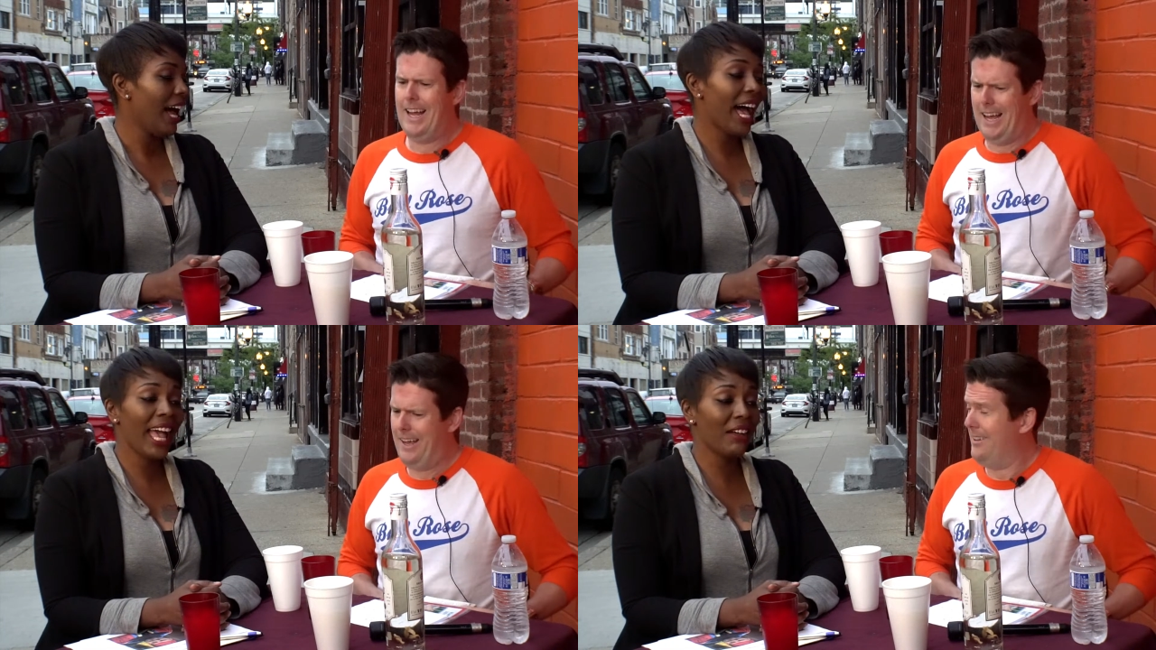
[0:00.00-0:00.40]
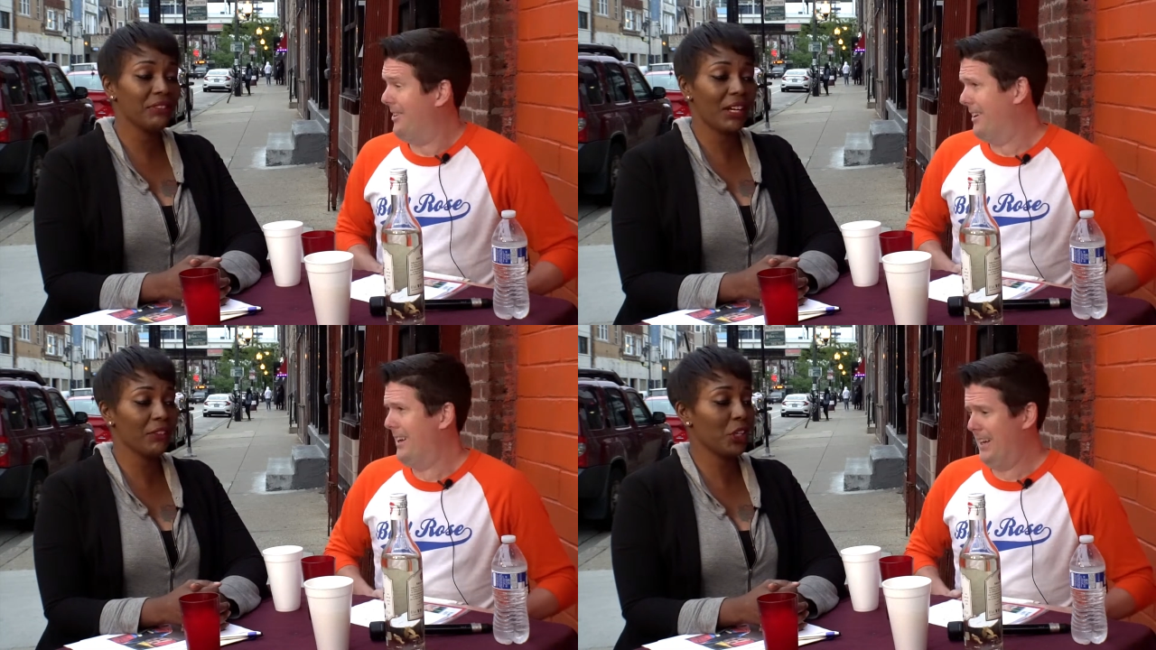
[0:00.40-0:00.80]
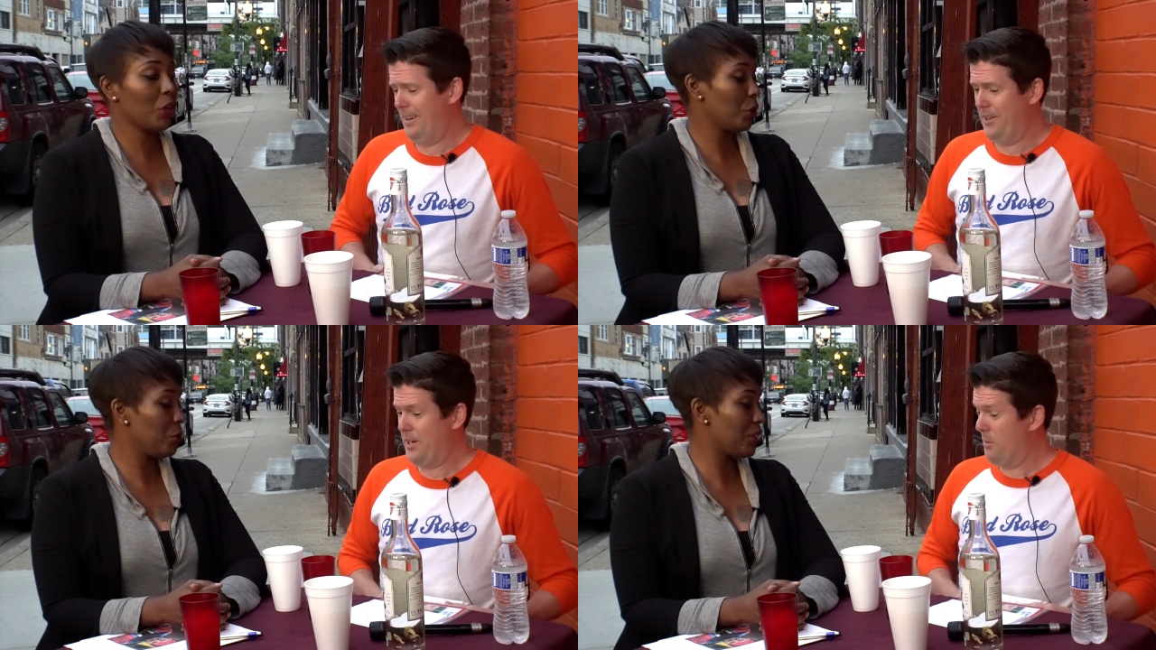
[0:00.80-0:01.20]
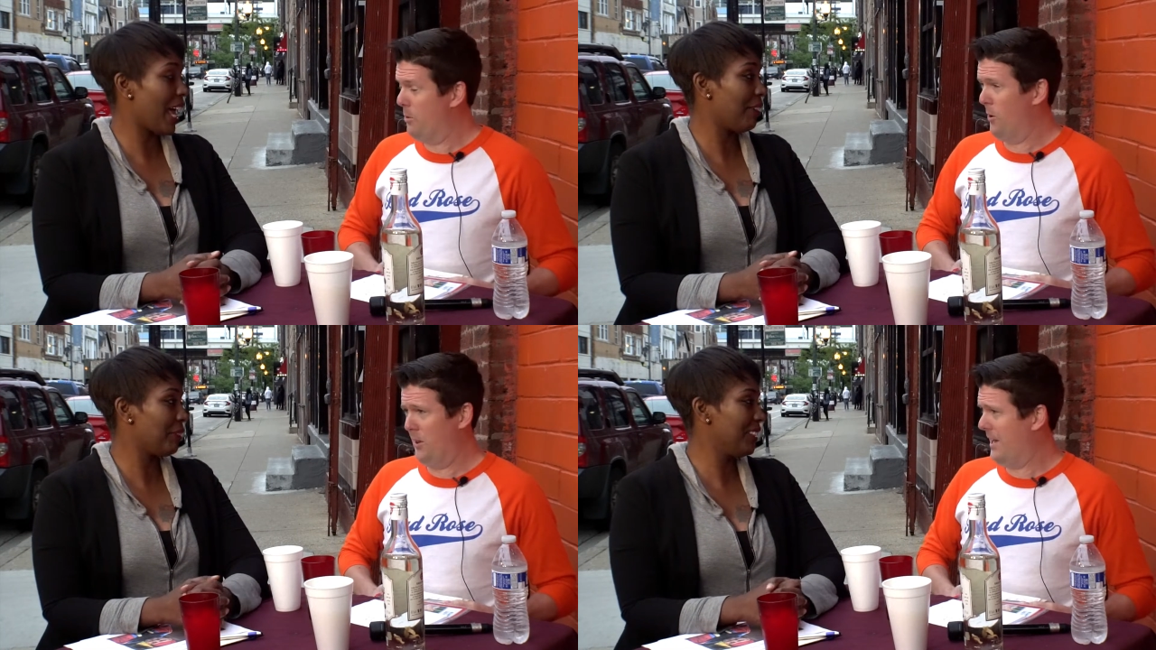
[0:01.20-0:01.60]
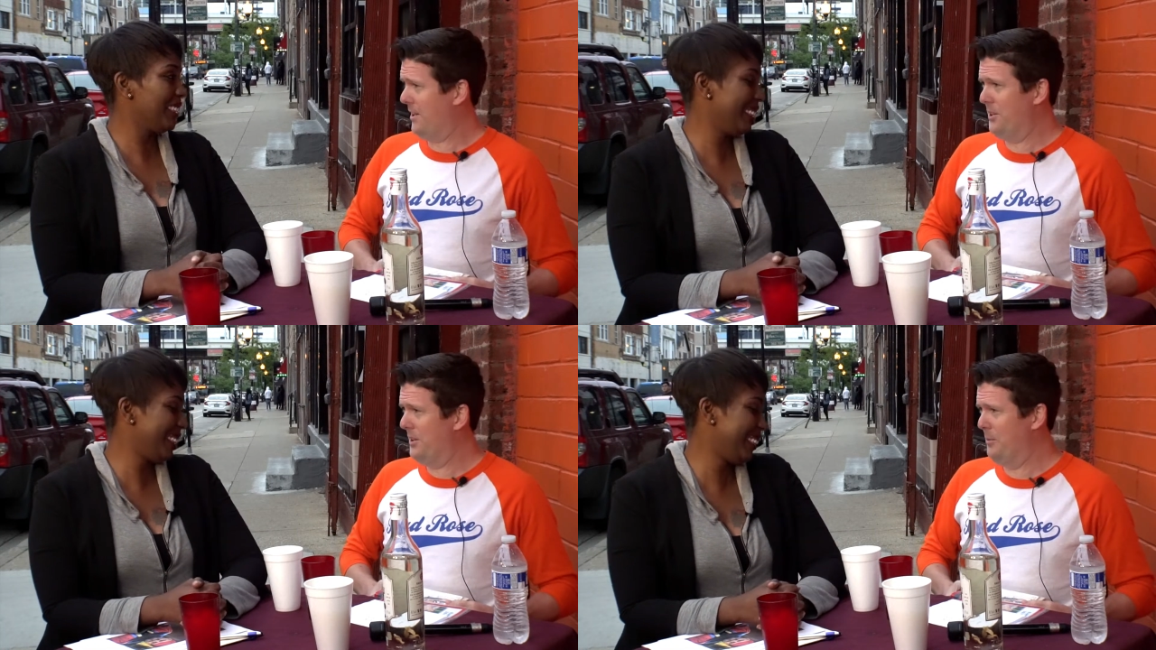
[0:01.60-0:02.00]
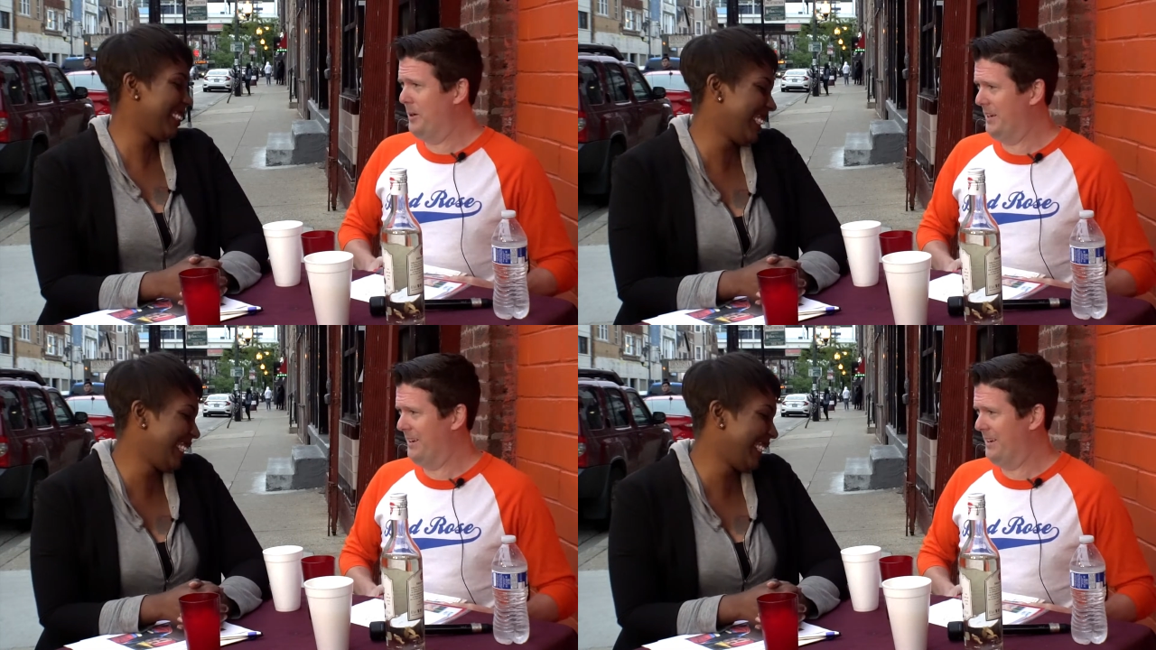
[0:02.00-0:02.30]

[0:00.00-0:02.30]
Speaker 1: I have well, never known. I think you are more ever... likely than me.